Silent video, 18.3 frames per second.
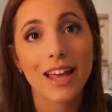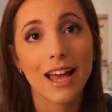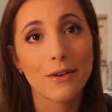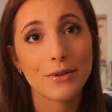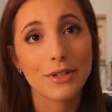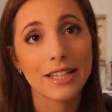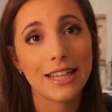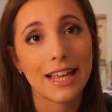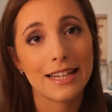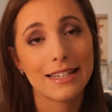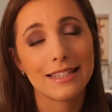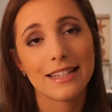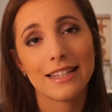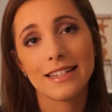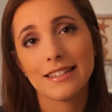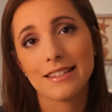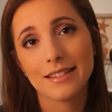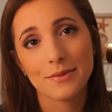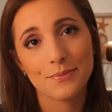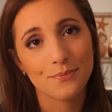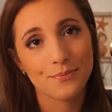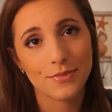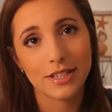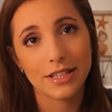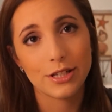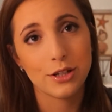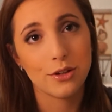I really liked this.
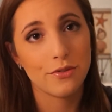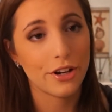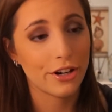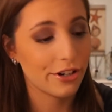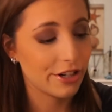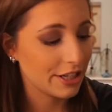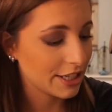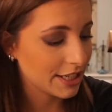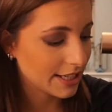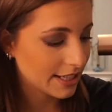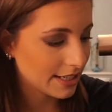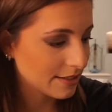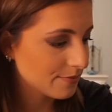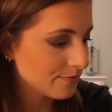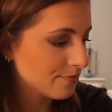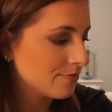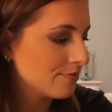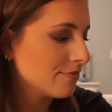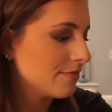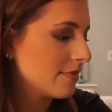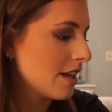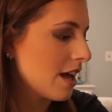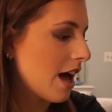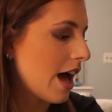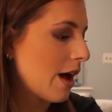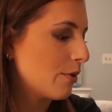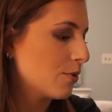Still very good.
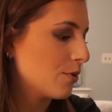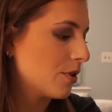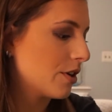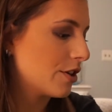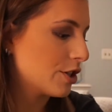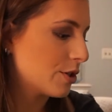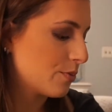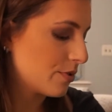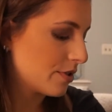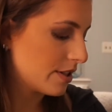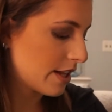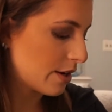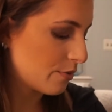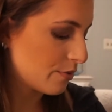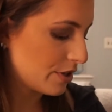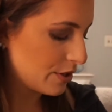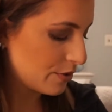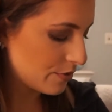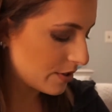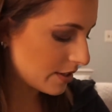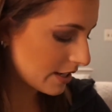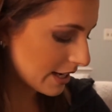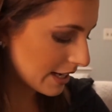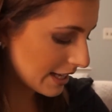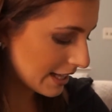I would 100% reuse it